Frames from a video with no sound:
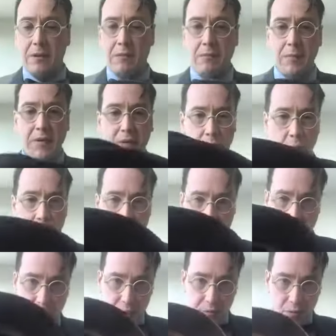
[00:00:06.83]
if you want a
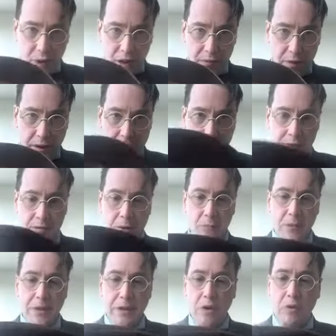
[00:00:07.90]
felt travel hat,
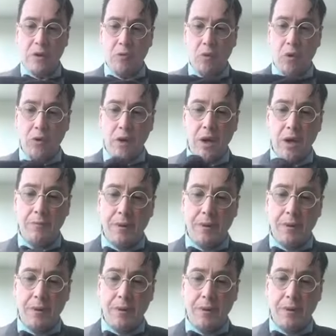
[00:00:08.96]
something you can roll up,